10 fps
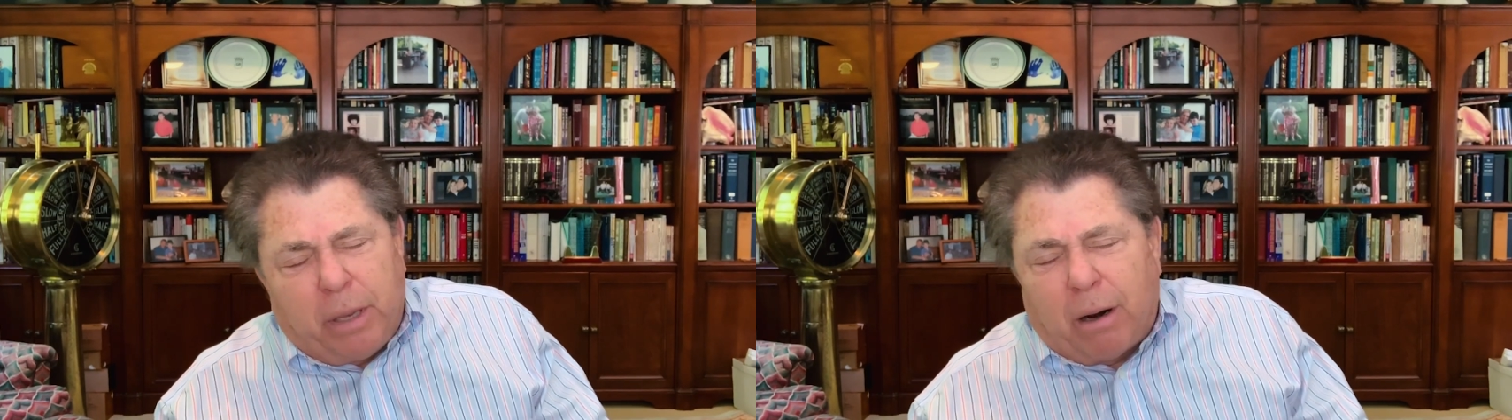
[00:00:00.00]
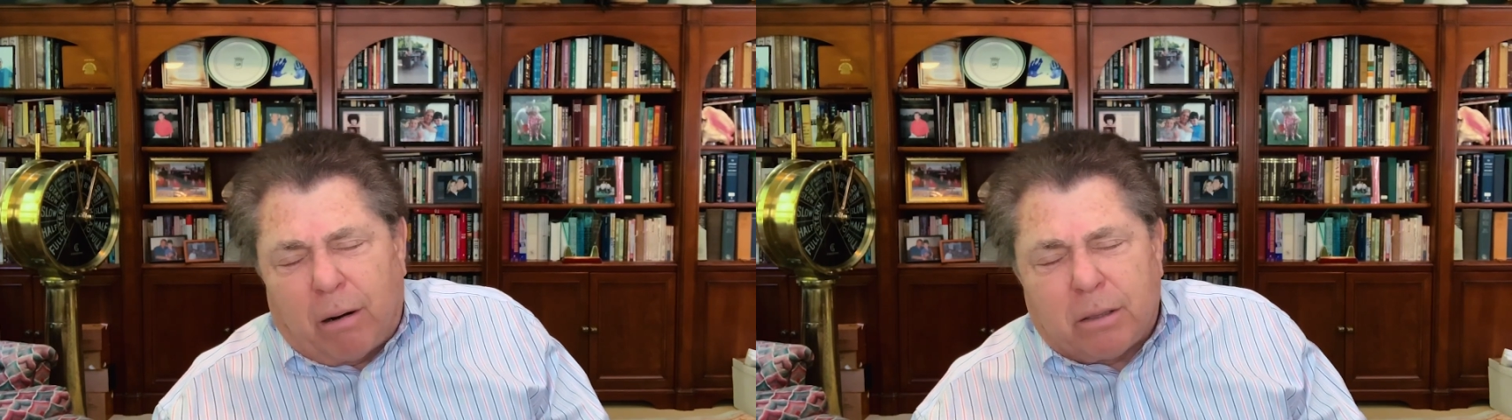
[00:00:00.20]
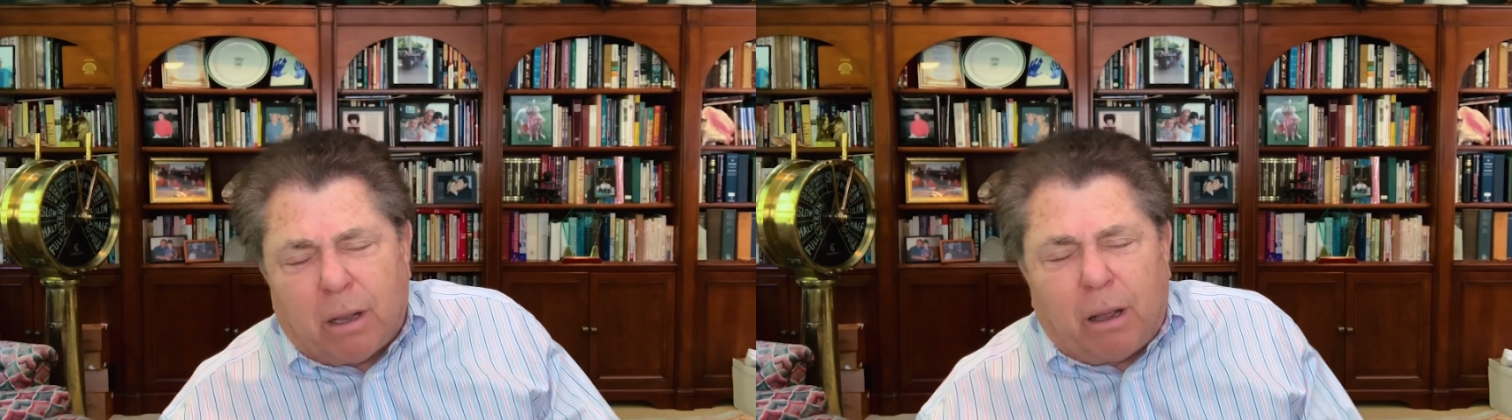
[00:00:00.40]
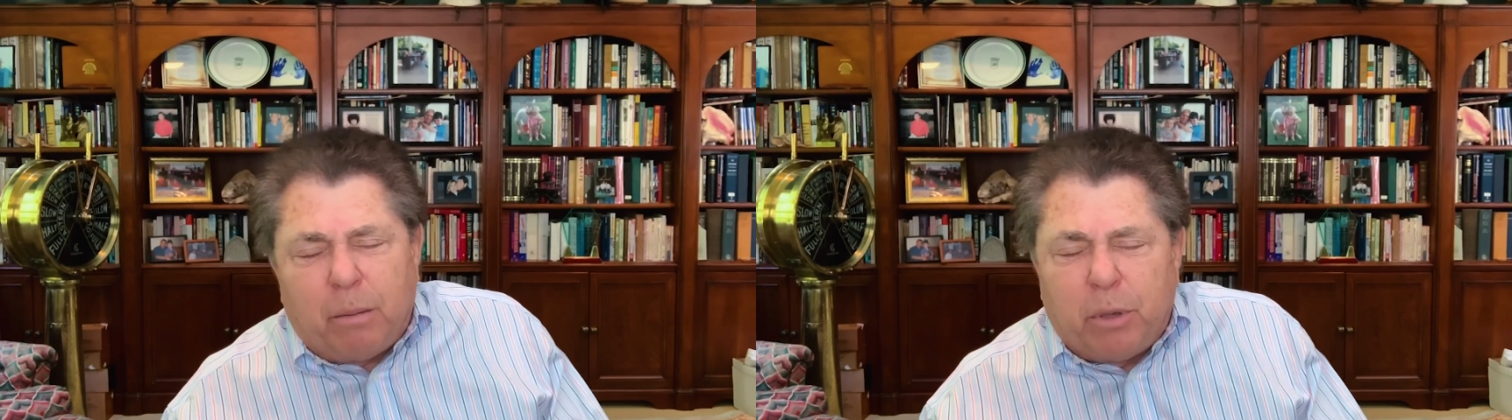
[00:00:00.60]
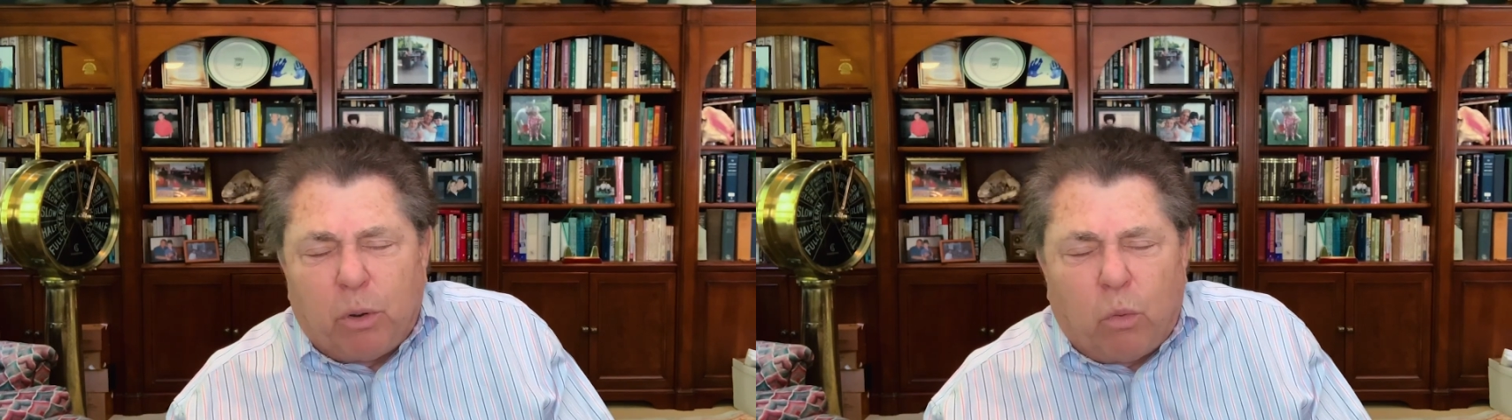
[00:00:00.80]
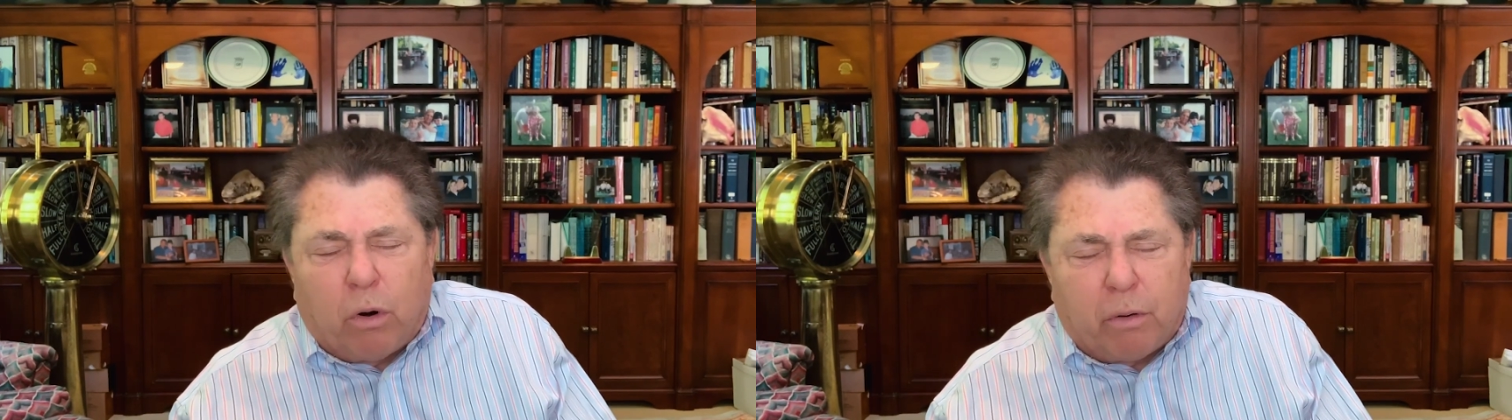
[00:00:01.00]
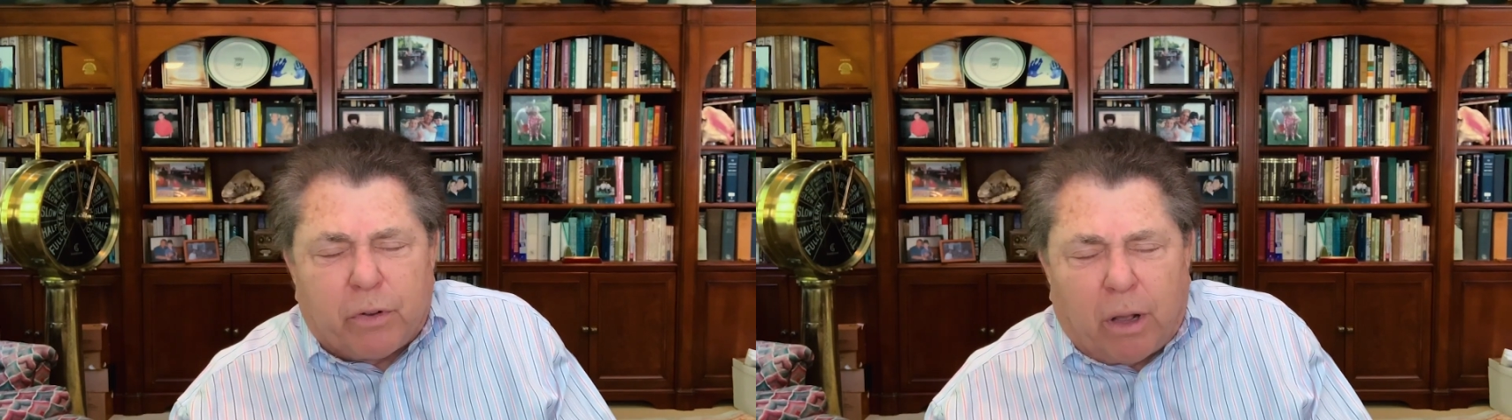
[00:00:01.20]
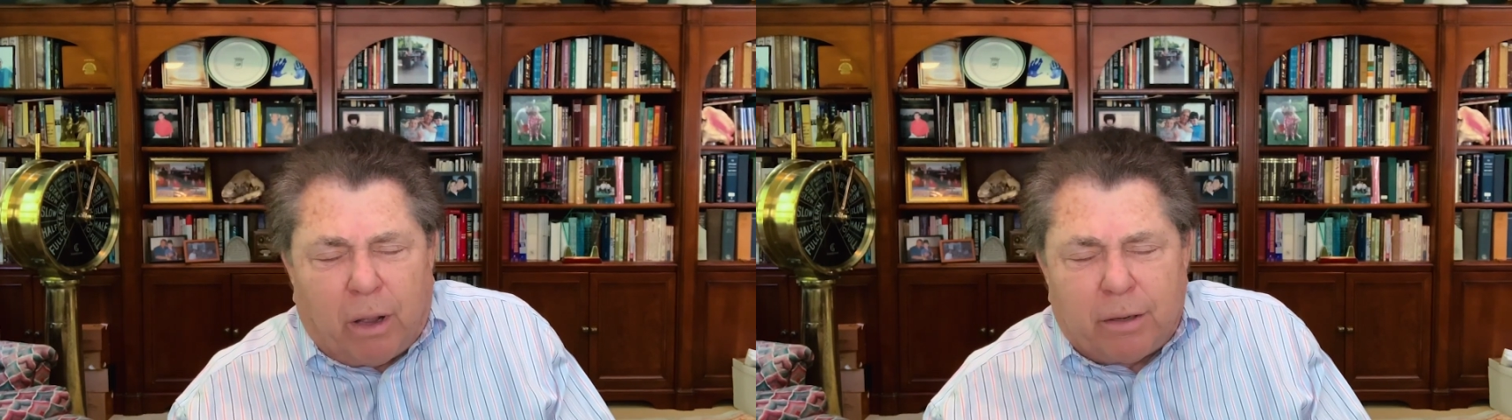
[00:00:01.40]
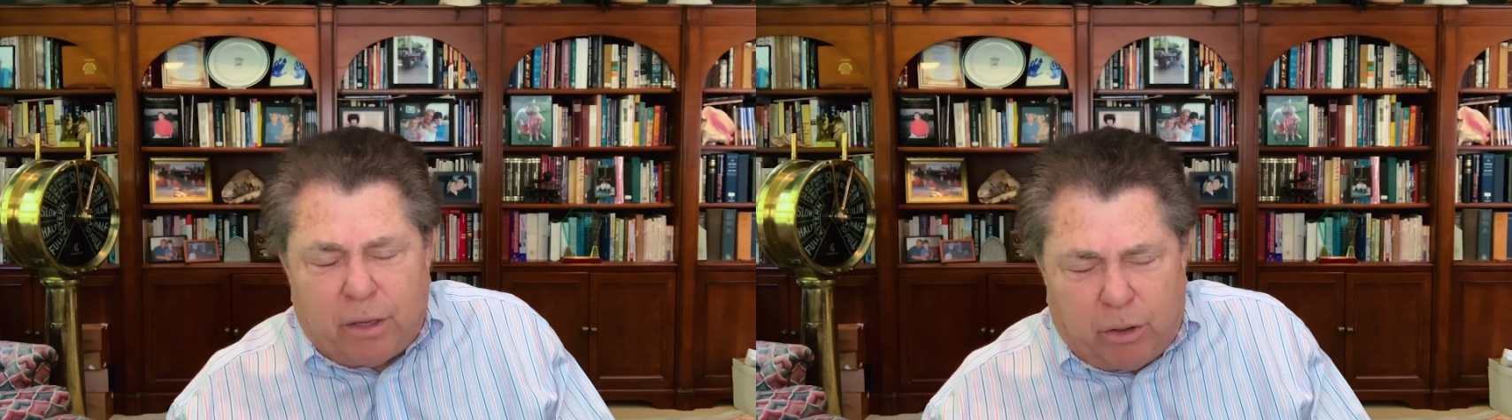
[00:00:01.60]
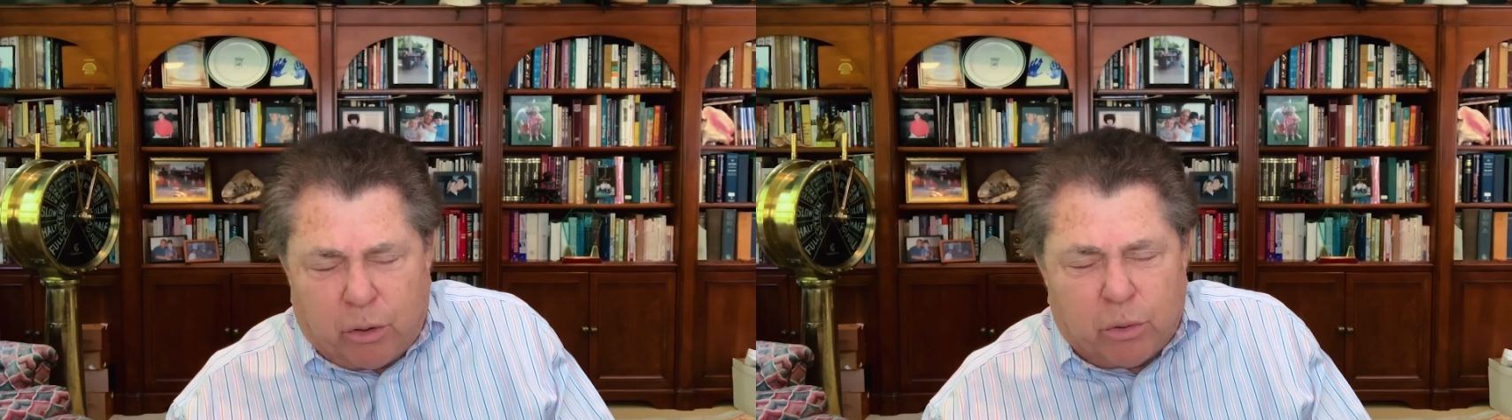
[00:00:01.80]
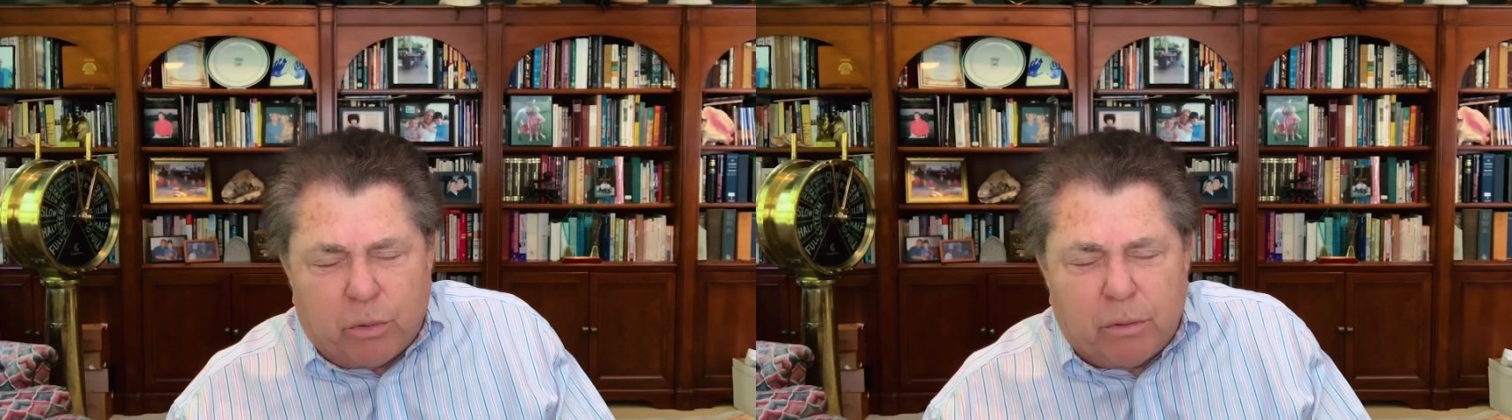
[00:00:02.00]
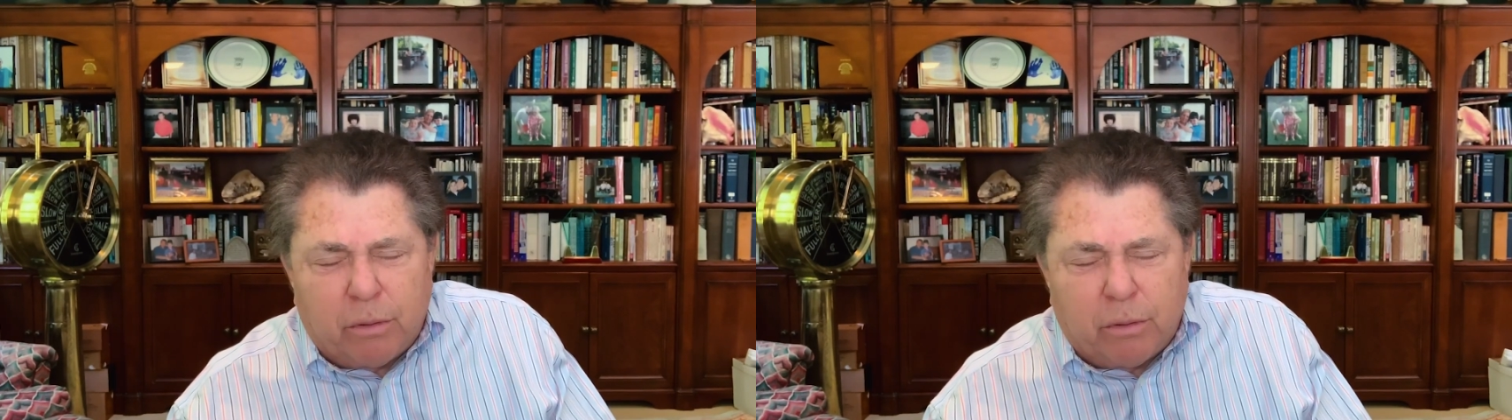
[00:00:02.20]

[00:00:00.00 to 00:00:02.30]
our time in the Word of God to you.